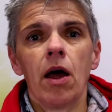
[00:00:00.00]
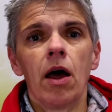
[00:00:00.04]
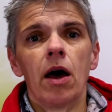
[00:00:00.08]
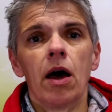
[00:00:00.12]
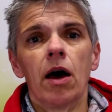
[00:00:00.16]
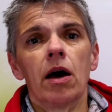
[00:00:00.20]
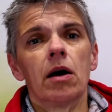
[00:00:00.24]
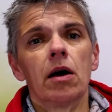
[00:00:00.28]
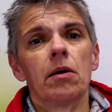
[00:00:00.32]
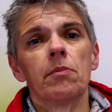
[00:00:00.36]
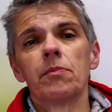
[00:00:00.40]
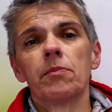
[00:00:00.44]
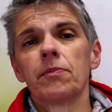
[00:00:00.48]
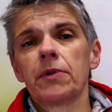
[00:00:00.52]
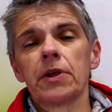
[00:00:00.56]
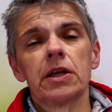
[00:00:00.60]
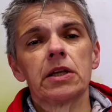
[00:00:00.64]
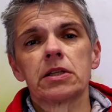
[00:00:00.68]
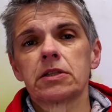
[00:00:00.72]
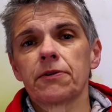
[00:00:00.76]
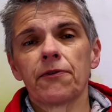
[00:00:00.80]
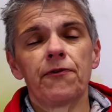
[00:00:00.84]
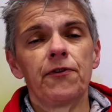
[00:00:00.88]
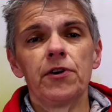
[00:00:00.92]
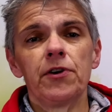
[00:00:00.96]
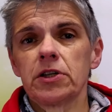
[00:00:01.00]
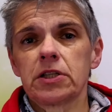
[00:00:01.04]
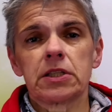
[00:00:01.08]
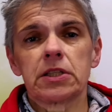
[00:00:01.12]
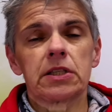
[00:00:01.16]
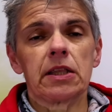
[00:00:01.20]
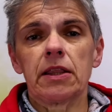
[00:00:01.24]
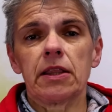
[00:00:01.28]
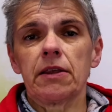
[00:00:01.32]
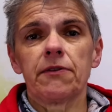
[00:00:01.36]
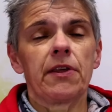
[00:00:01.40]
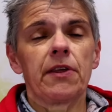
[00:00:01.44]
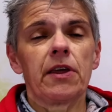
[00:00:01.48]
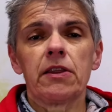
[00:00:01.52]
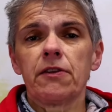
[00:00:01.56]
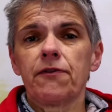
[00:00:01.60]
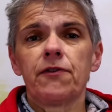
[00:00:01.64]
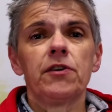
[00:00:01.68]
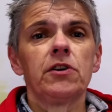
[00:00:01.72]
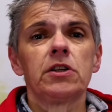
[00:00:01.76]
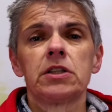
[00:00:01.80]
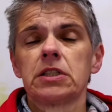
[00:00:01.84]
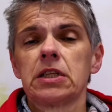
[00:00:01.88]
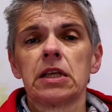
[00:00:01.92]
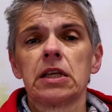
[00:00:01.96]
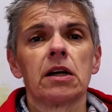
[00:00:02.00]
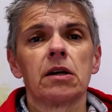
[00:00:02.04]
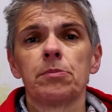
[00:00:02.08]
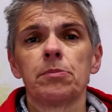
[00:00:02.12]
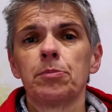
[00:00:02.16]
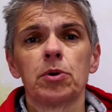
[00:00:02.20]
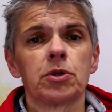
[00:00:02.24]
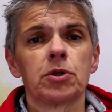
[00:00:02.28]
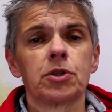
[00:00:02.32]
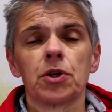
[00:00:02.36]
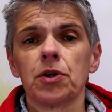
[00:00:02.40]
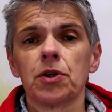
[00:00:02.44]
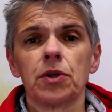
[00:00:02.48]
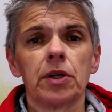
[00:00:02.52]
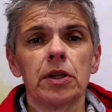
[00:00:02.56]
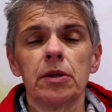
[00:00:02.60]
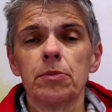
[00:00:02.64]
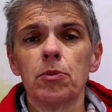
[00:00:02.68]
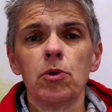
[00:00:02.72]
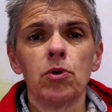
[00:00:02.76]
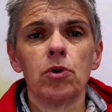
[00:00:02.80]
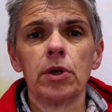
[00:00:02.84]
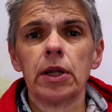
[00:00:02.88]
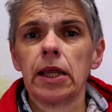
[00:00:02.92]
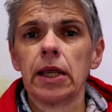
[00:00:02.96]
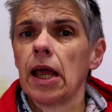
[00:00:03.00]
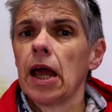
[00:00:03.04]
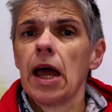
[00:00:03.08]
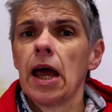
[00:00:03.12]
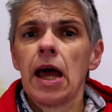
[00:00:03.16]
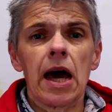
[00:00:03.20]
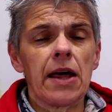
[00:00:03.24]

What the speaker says: It's they're the first thing I put on in the morning,